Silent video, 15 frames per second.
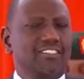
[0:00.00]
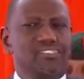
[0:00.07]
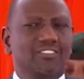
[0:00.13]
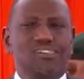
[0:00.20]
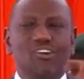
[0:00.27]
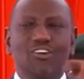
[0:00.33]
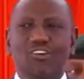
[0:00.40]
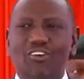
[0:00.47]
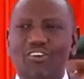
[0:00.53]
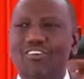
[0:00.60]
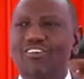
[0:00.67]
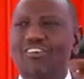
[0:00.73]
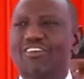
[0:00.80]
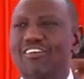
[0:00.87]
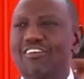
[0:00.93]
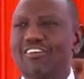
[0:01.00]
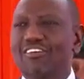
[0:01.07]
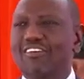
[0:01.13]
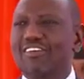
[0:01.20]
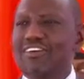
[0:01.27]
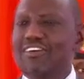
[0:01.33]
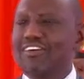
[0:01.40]
So
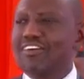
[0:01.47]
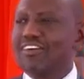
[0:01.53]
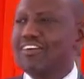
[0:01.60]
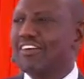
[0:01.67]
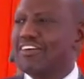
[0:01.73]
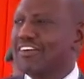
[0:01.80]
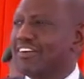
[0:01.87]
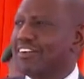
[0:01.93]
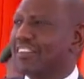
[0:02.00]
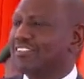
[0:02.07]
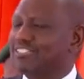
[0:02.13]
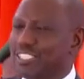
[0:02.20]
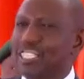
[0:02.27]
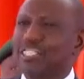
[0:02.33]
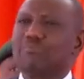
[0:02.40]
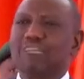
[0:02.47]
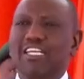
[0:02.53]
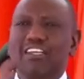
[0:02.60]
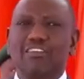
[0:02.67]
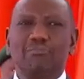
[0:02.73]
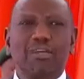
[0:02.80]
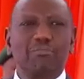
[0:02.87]
6
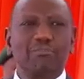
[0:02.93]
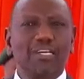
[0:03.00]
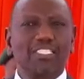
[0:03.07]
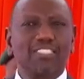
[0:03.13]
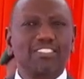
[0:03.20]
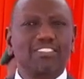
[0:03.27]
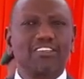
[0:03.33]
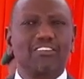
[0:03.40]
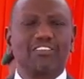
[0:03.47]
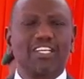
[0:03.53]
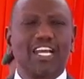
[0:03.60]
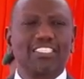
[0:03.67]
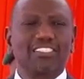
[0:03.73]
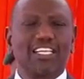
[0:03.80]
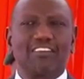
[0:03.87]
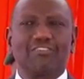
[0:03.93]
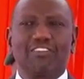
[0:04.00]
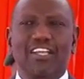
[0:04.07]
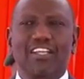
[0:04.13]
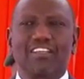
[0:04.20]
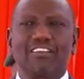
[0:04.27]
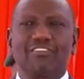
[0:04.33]
million members of the Hustler
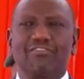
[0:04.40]
Fund,